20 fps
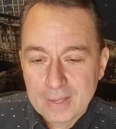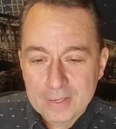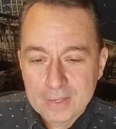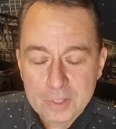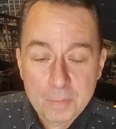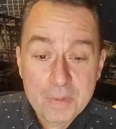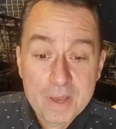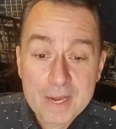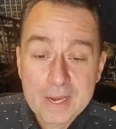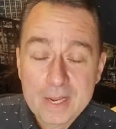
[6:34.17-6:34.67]

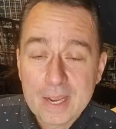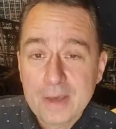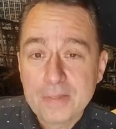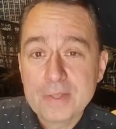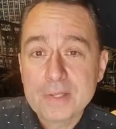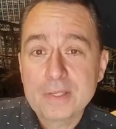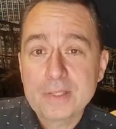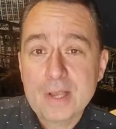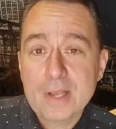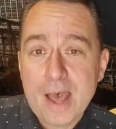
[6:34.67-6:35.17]
Depending on
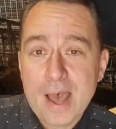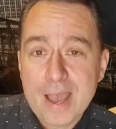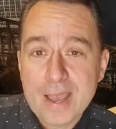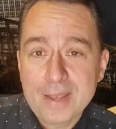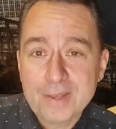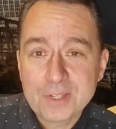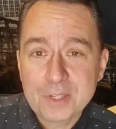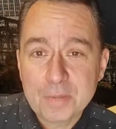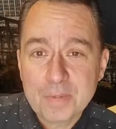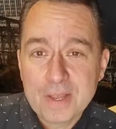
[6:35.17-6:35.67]
the
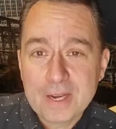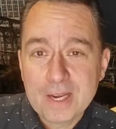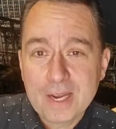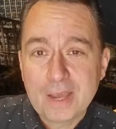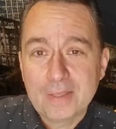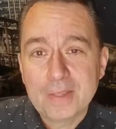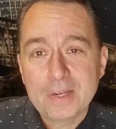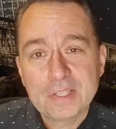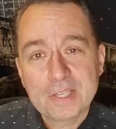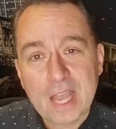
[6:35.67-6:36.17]
size, depending
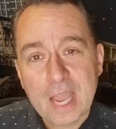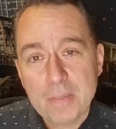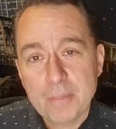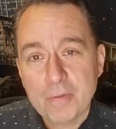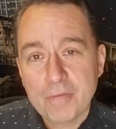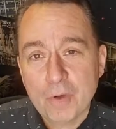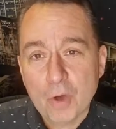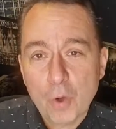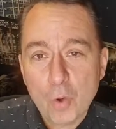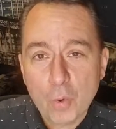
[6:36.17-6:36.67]
on the type
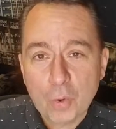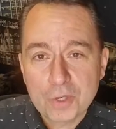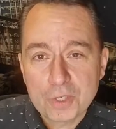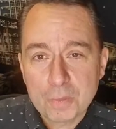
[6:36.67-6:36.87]
of oak,